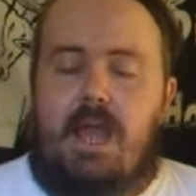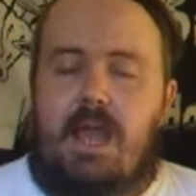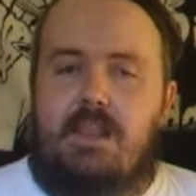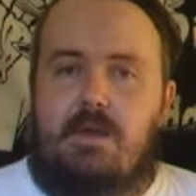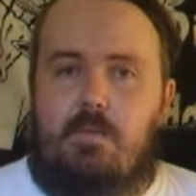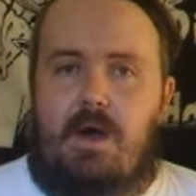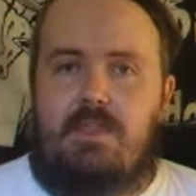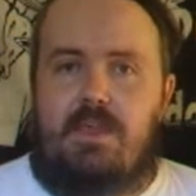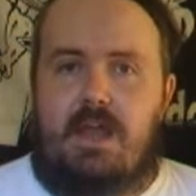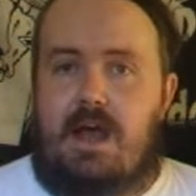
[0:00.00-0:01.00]
and then
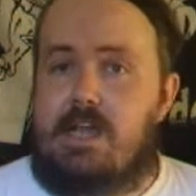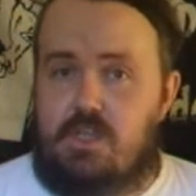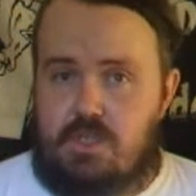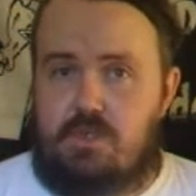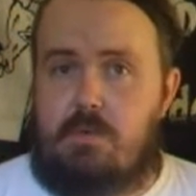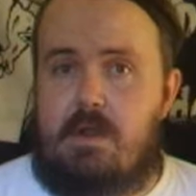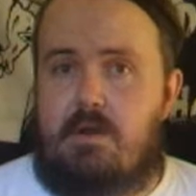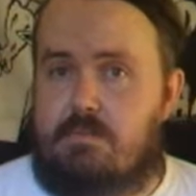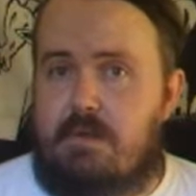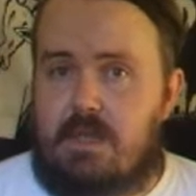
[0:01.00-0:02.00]
one that I just saw when I
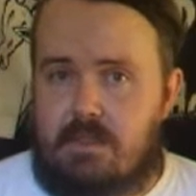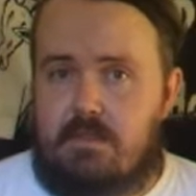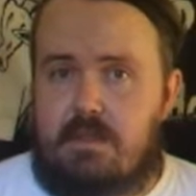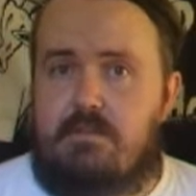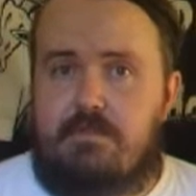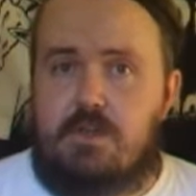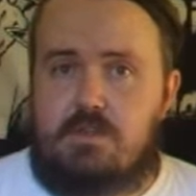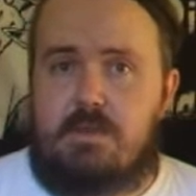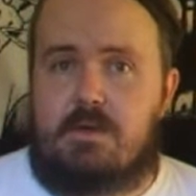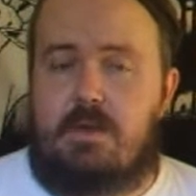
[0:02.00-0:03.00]
was pulling the
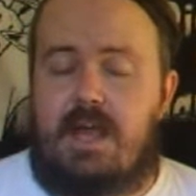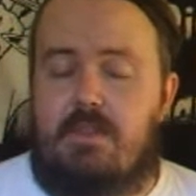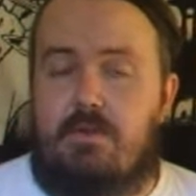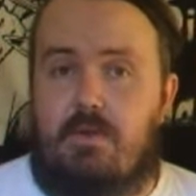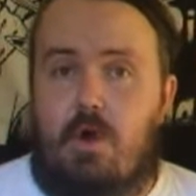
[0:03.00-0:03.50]
first record out and thought,